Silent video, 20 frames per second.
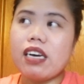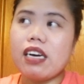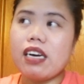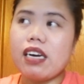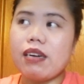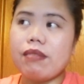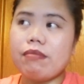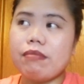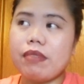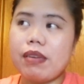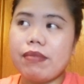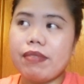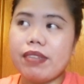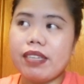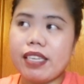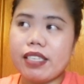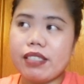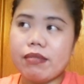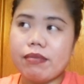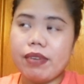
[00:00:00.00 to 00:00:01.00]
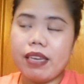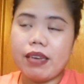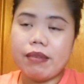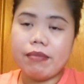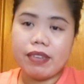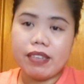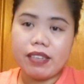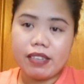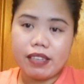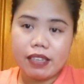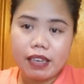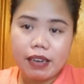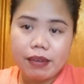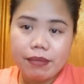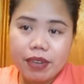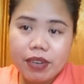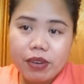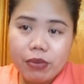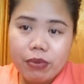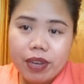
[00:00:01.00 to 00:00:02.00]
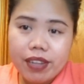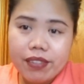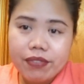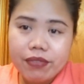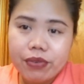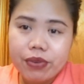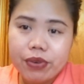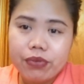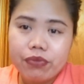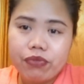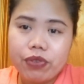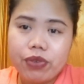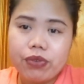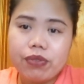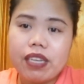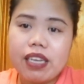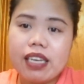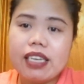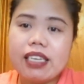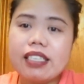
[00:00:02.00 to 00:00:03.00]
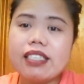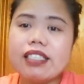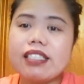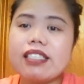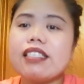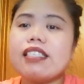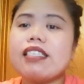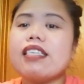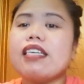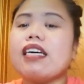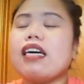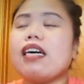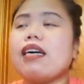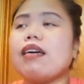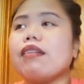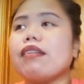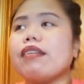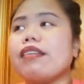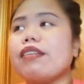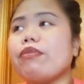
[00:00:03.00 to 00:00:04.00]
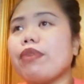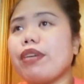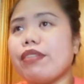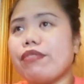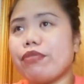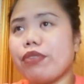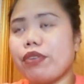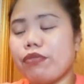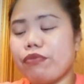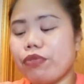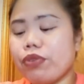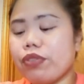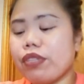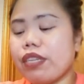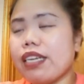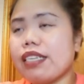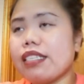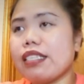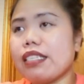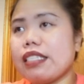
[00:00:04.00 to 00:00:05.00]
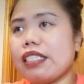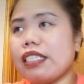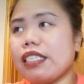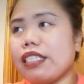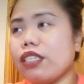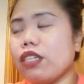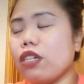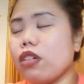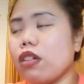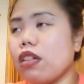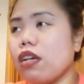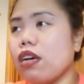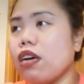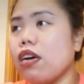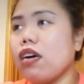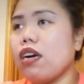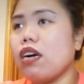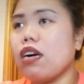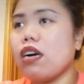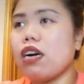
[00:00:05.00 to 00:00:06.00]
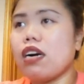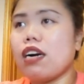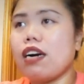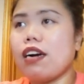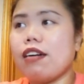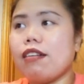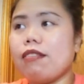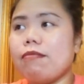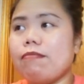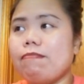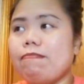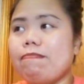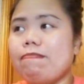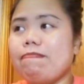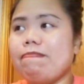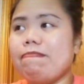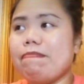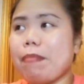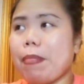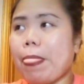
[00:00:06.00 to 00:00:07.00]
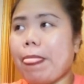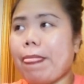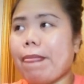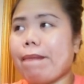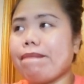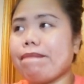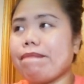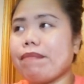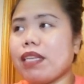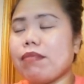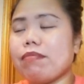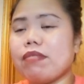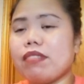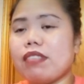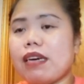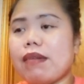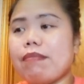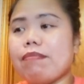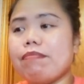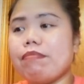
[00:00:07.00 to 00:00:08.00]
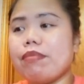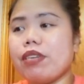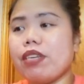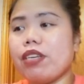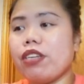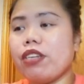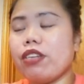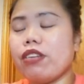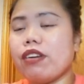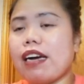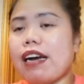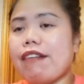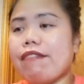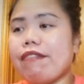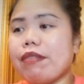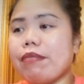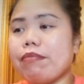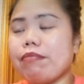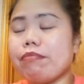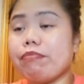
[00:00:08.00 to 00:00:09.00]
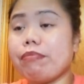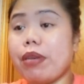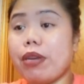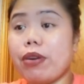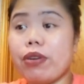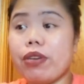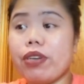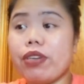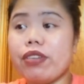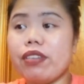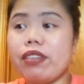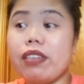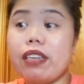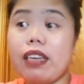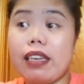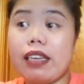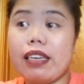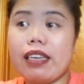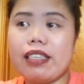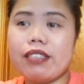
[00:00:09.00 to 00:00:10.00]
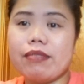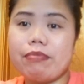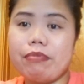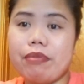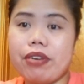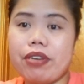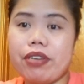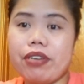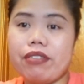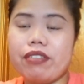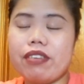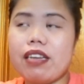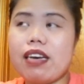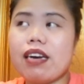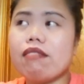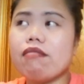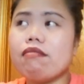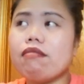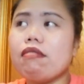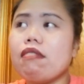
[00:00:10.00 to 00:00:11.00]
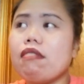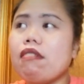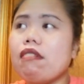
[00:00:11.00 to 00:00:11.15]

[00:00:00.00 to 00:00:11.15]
Maybe next week. I'm gonna wait for a few days. I'm gonna wait for a few days until I'm stop, you know, having period. I guess period now.